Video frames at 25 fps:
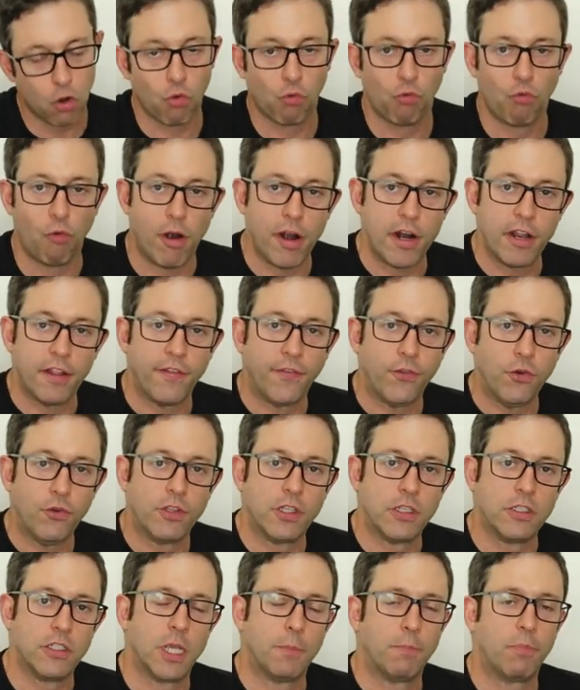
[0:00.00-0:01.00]
run it through
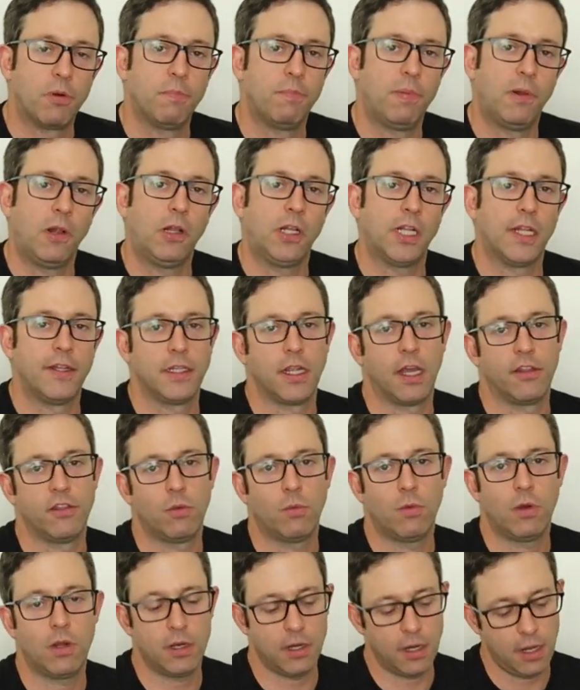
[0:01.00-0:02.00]
the zipper pull in the other
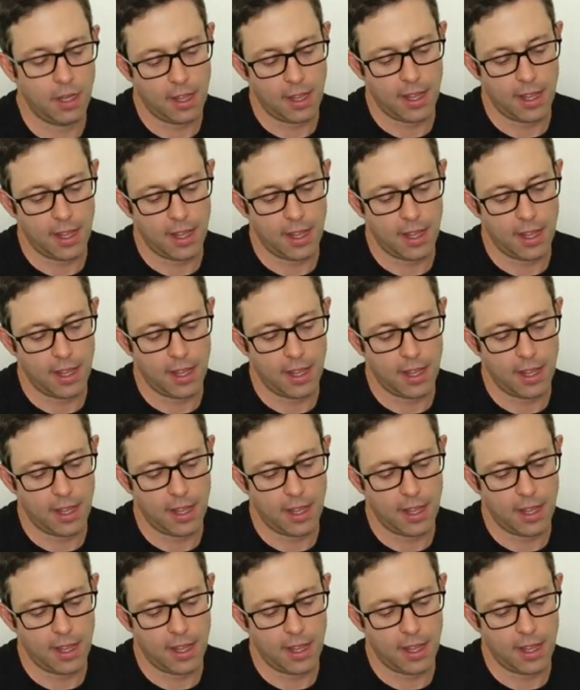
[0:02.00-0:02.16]
one,